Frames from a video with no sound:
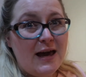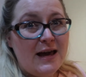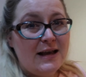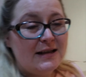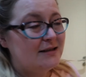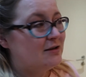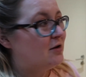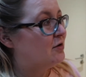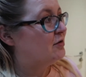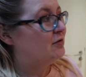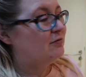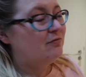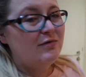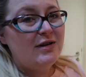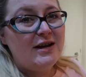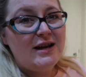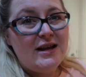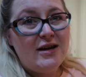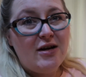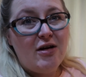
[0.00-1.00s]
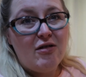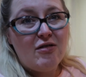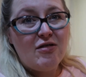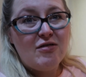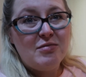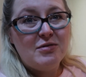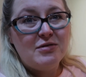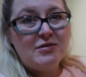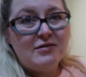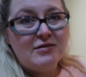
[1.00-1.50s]
it's gone a really
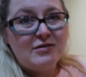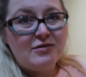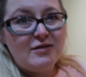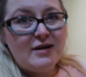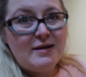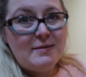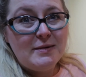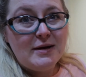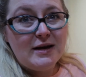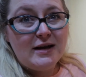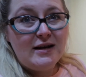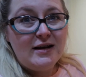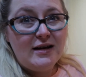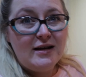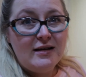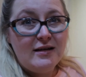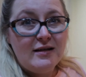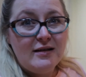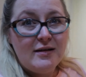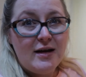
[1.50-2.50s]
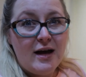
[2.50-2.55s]
horrible cream colour.